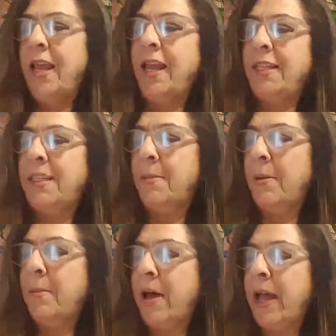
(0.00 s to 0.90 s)
get some
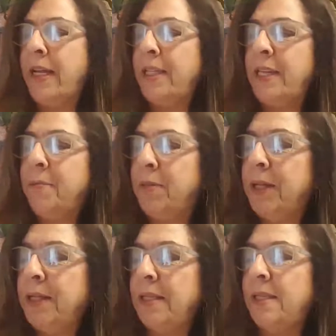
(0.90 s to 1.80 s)
of my
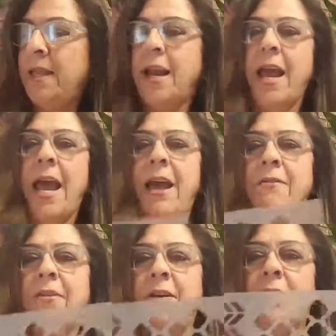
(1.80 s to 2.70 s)
templates that I
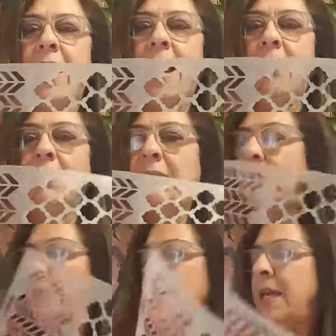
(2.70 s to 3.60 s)
have here at the
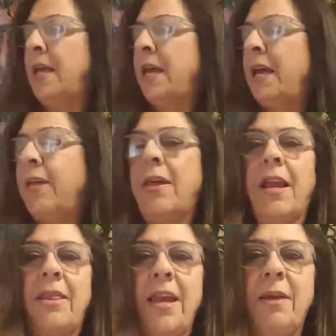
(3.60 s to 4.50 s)
house that
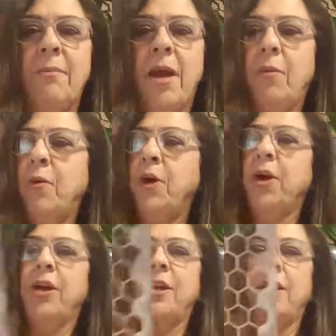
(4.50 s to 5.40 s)
I think might
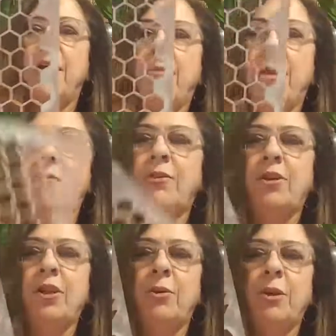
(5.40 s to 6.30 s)
work. I'm not for
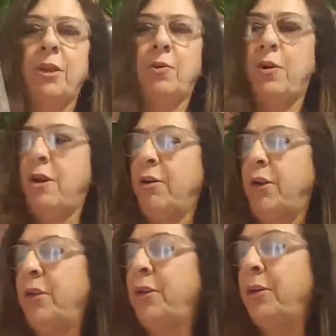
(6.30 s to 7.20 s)
sure which one I'll
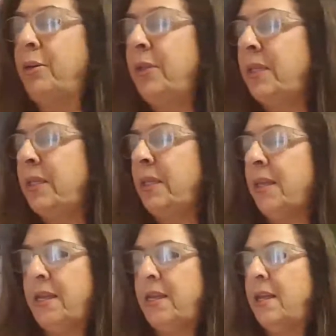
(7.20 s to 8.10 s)
use.
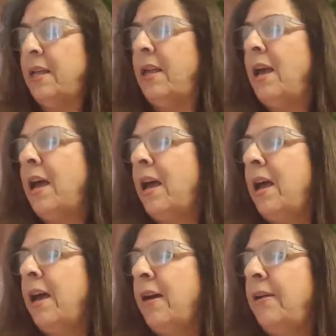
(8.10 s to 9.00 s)

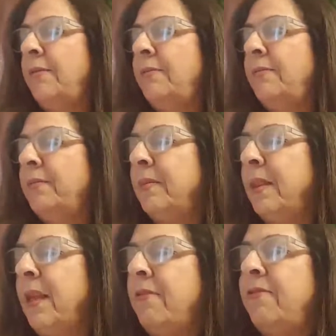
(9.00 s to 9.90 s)

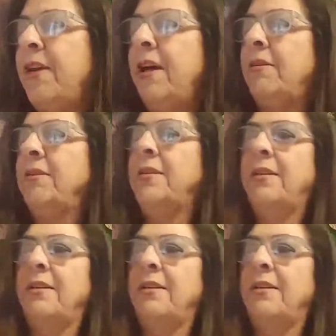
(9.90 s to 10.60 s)
I found